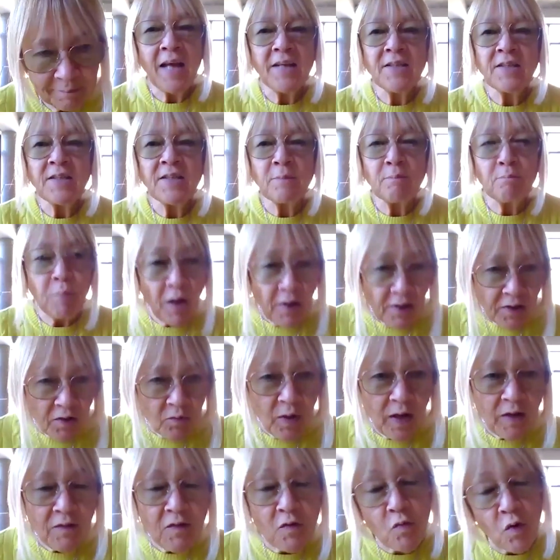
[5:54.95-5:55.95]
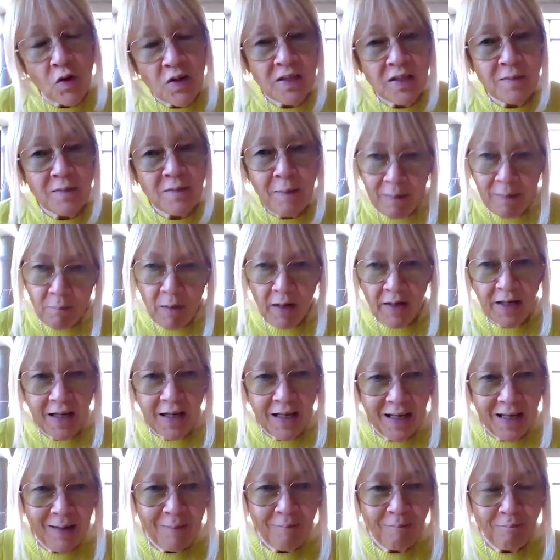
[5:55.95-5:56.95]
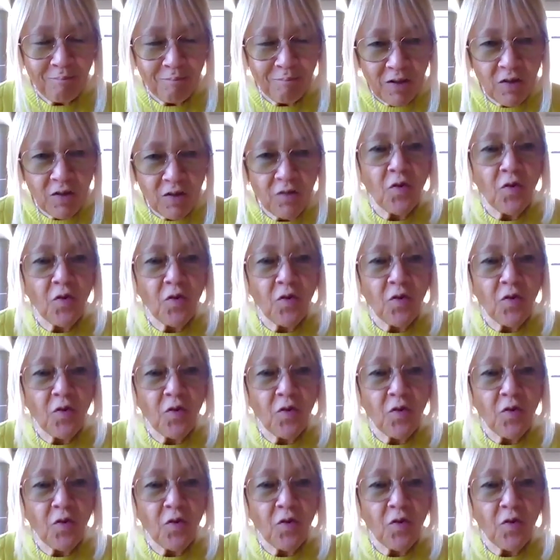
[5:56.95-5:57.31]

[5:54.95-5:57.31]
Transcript: And by the way, if you want to make money,